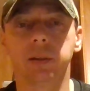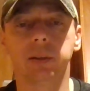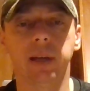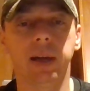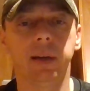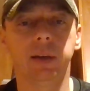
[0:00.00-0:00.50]

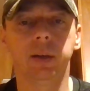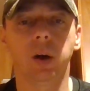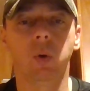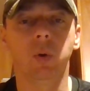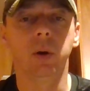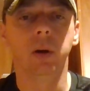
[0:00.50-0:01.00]
Standing
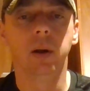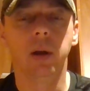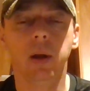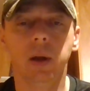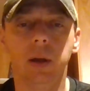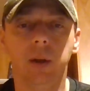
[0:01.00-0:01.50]
corn,
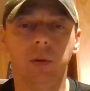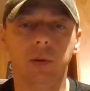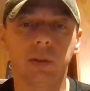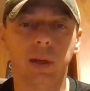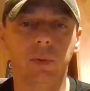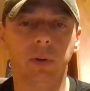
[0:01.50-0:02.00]
you'll
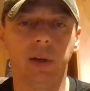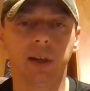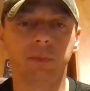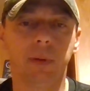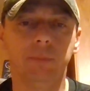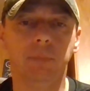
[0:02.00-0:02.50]
see where
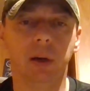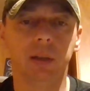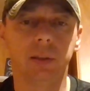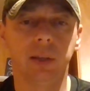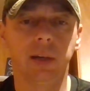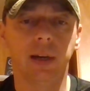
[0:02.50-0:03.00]
deer's been
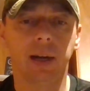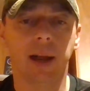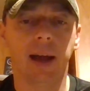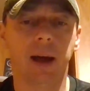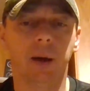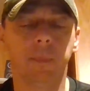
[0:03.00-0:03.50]
busting in and
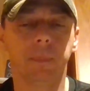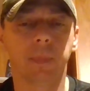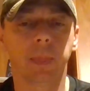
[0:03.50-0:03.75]
out.